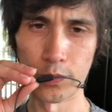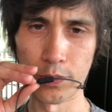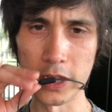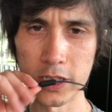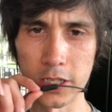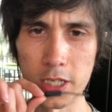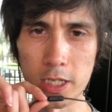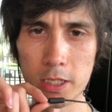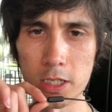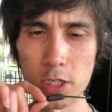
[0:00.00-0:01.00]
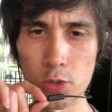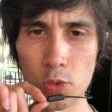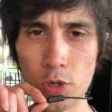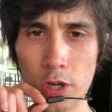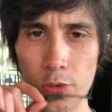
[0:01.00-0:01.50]
basically
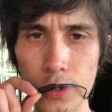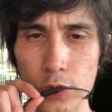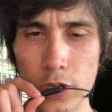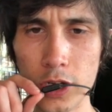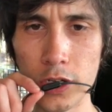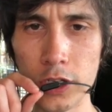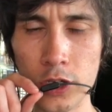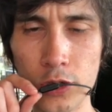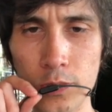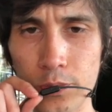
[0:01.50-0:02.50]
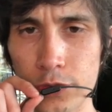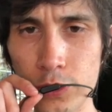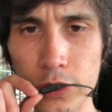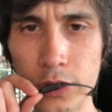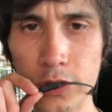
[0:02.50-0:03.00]
with NUCCA, you'll
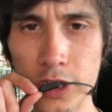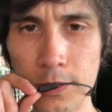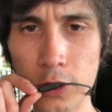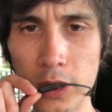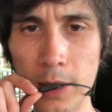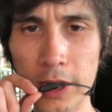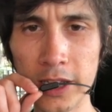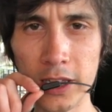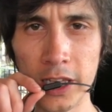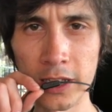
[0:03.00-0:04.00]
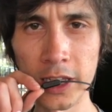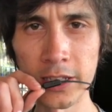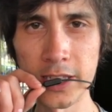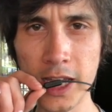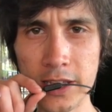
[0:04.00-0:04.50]
do the typical leg
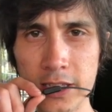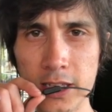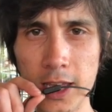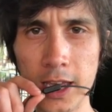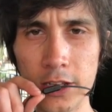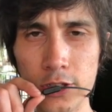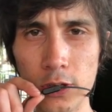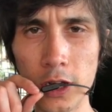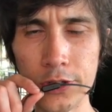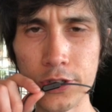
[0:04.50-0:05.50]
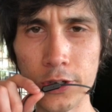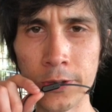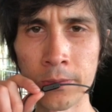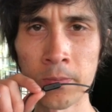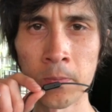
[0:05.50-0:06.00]
length tests, and you'll
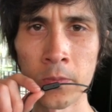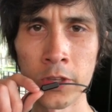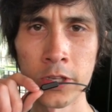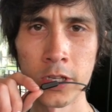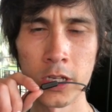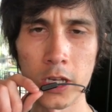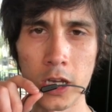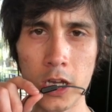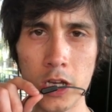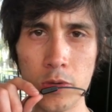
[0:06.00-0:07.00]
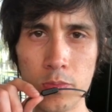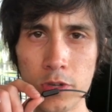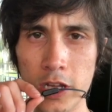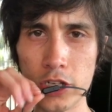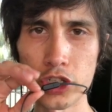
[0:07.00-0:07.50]
also kind
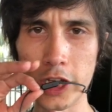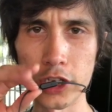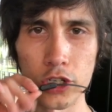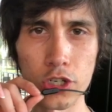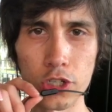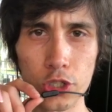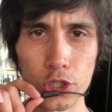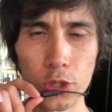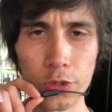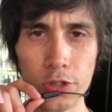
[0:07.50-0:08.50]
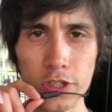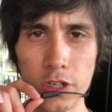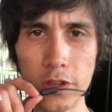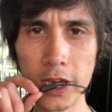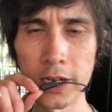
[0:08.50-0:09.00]
of check your shoulders
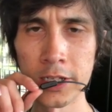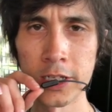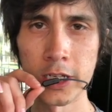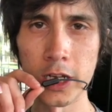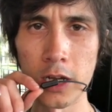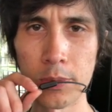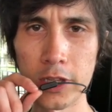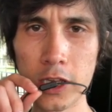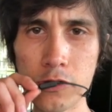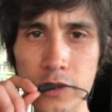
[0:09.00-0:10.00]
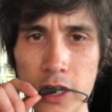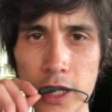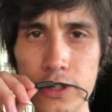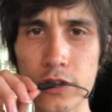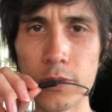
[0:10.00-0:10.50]
and all that. But they use an
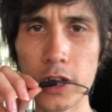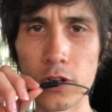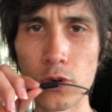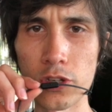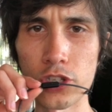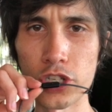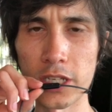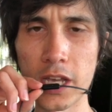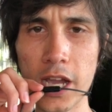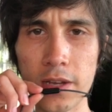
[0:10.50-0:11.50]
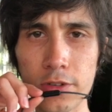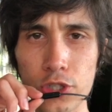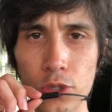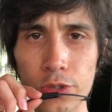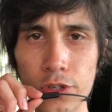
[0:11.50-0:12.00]
instrument in order to check the height of your
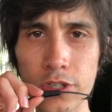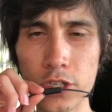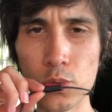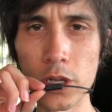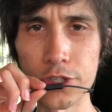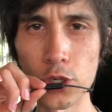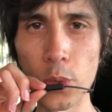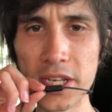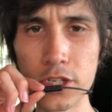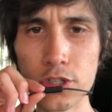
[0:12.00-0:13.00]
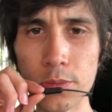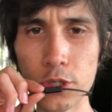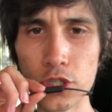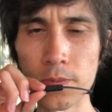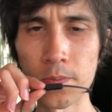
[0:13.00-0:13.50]
shoulders as well as your weight
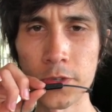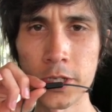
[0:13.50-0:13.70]
distribution.